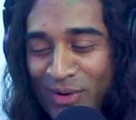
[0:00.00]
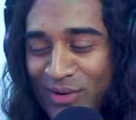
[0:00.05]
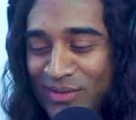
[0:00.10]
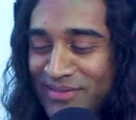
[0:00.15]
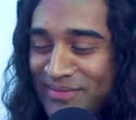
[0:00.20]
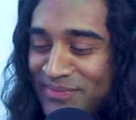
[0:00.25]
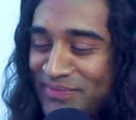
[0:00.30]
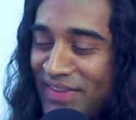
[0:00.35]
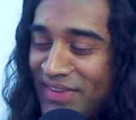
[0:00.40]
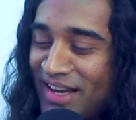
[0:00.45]

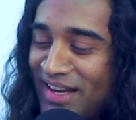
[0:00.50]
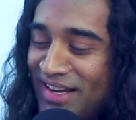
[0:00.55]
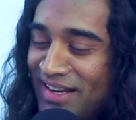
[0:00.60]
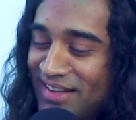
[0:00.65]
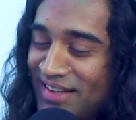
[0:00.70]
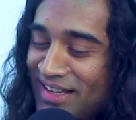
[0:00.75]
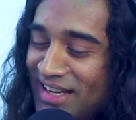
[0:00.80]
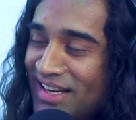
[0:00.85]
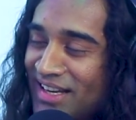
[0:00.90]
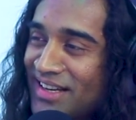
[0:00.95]
So there you go.
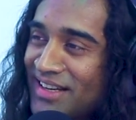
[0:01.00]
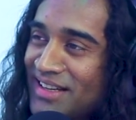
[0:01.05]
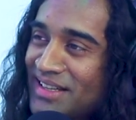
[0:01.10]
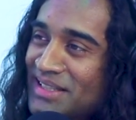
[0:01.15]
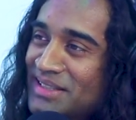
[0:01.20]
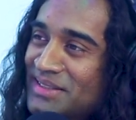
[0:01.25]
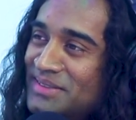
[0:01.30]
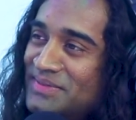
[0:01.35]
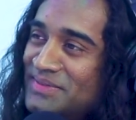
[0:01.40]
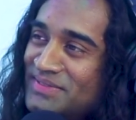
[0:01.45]
So
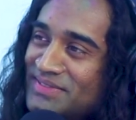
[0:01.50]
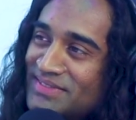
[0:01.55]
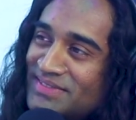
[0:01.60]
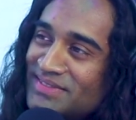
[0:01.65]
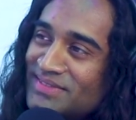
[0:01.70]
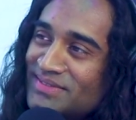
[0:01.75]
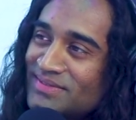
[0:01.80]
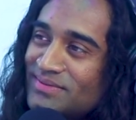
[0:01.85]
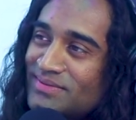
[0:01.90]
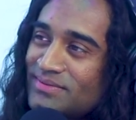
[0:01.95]
mommy didn't
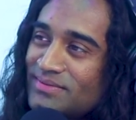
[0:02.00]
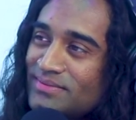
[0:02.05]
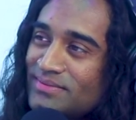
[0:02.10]
come with that.